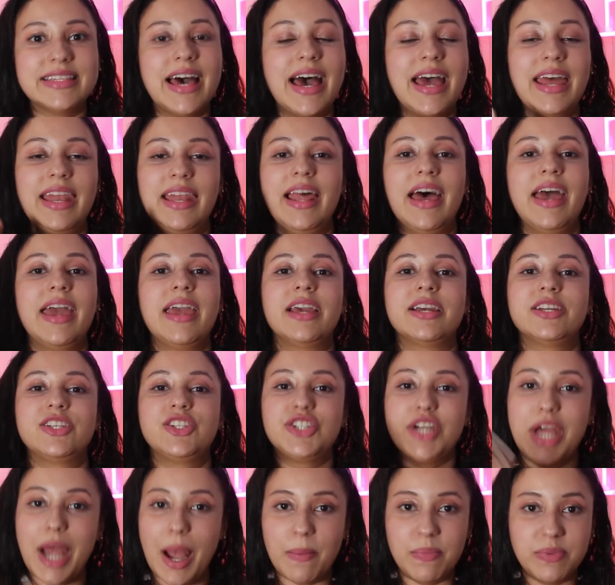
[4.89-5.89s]
I like
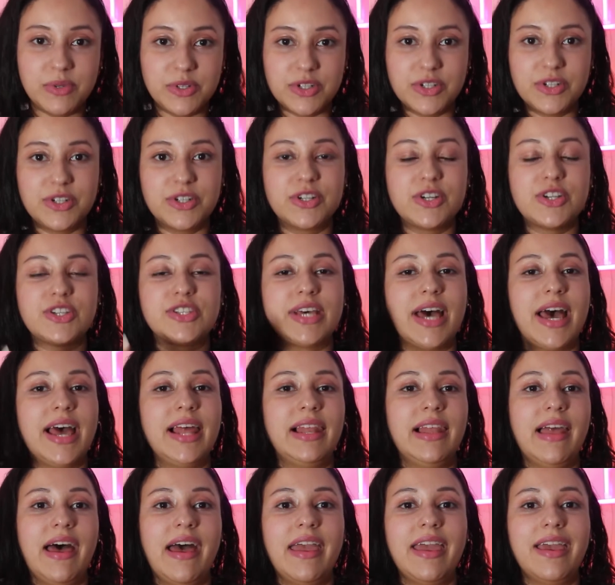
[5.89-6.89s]
chapters, I
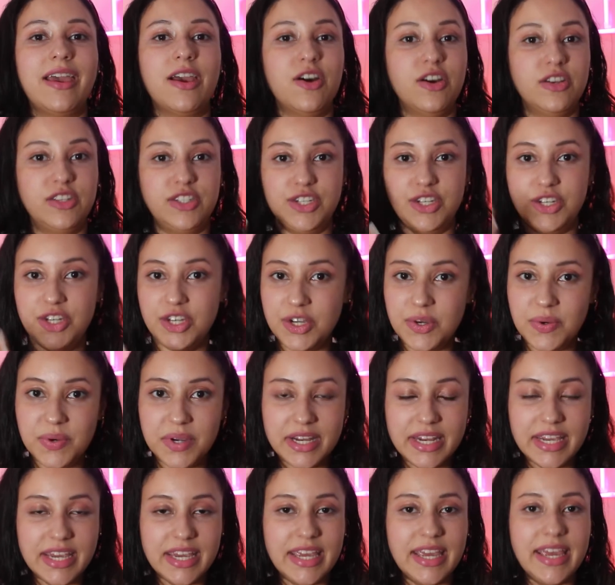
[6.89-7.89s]
like
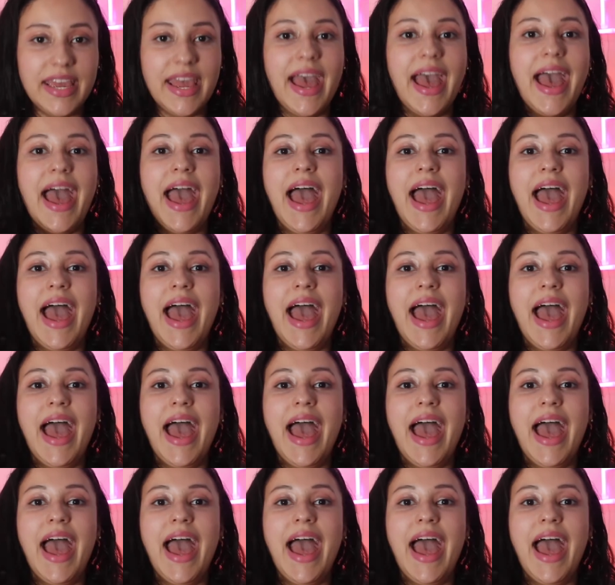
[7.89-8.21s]
continuity.